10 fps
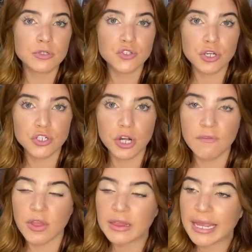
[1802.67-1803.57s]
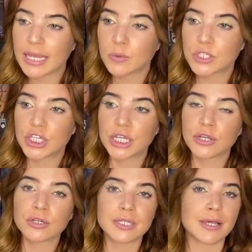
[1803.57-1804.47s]
structure of the language
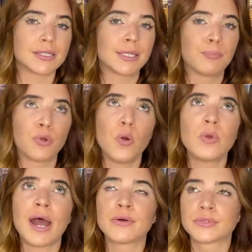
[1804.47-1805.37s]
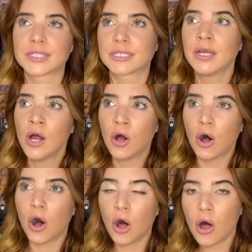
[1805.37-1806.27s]
here, discussing pronouns and
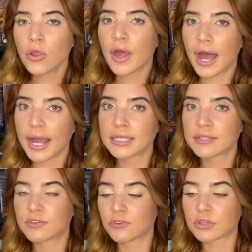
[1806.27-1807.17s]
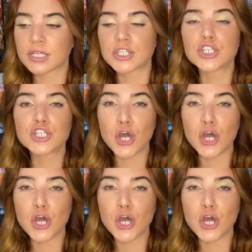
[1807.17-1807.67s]
all kinds of different things.